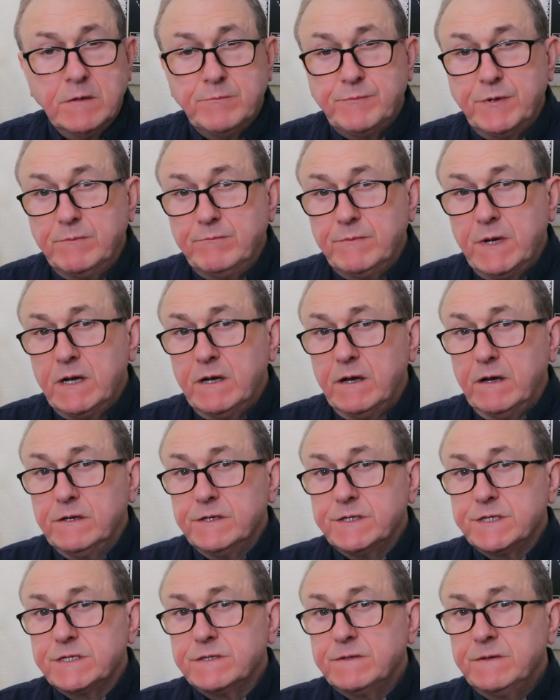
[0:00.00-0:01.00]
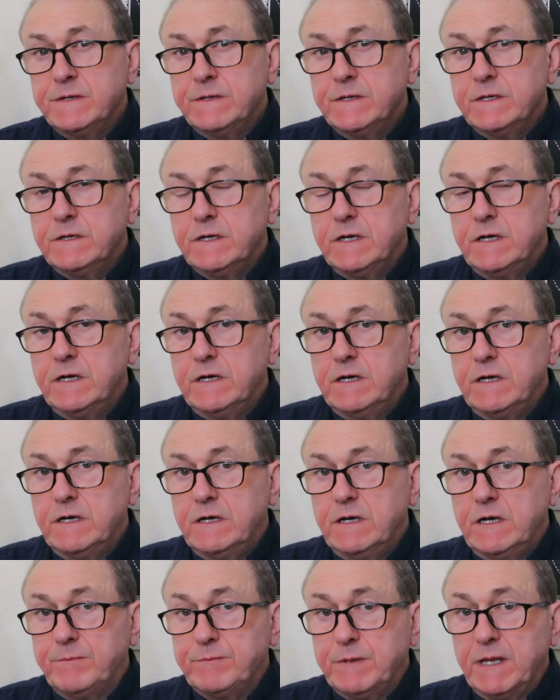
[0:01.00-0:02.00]
But Mars,
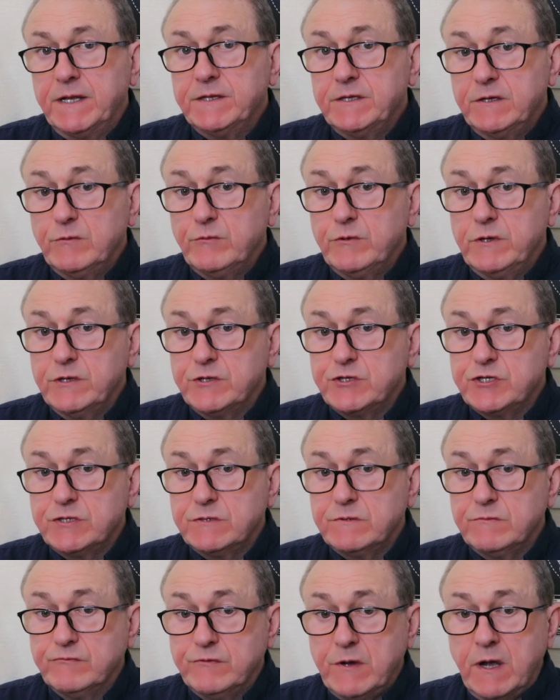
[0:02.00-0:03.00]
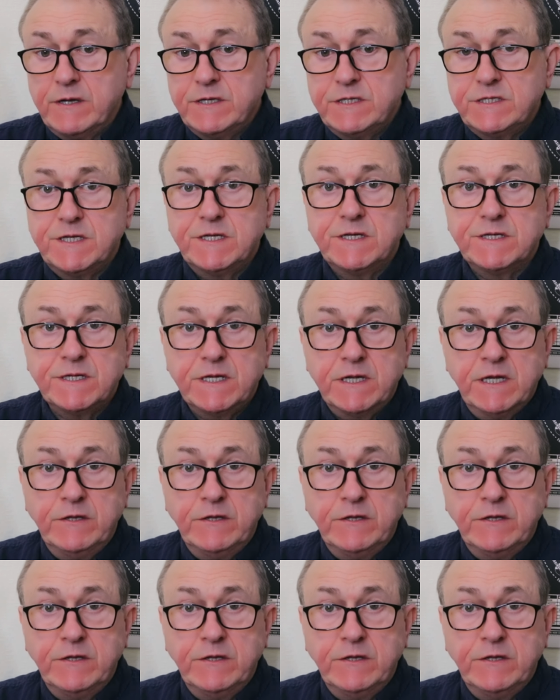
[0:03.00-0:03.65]
a planet which rises